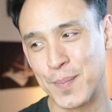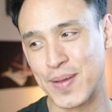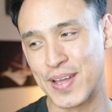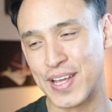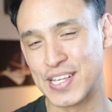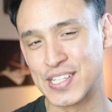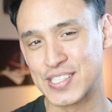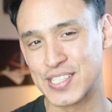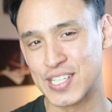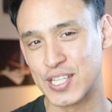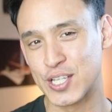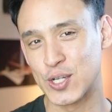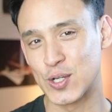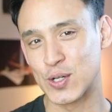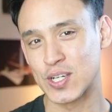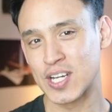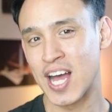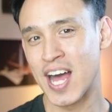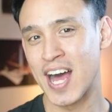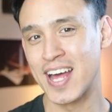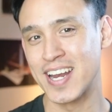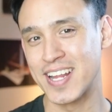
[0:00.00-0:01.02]
is the little
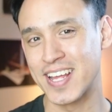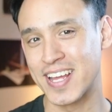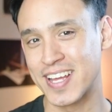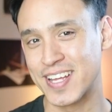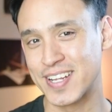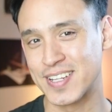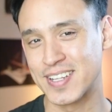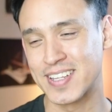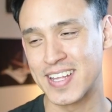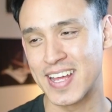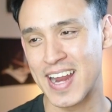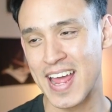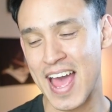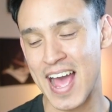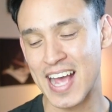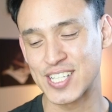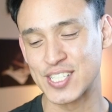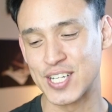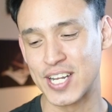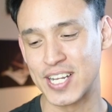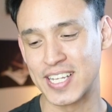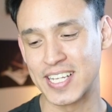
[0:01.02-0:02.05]
cut-in that I
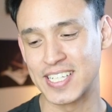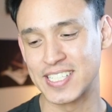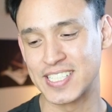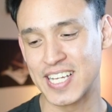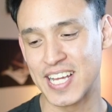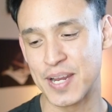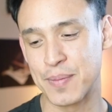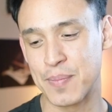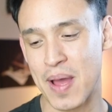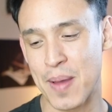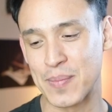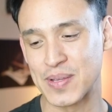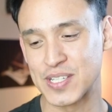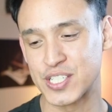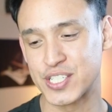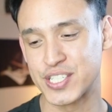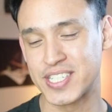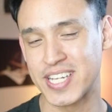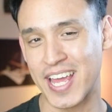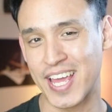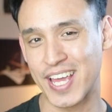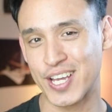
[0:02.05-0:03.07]
accidentally did by
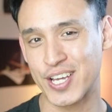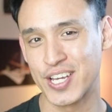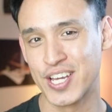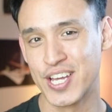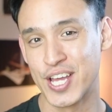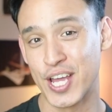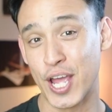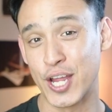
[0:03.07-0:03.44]
mistake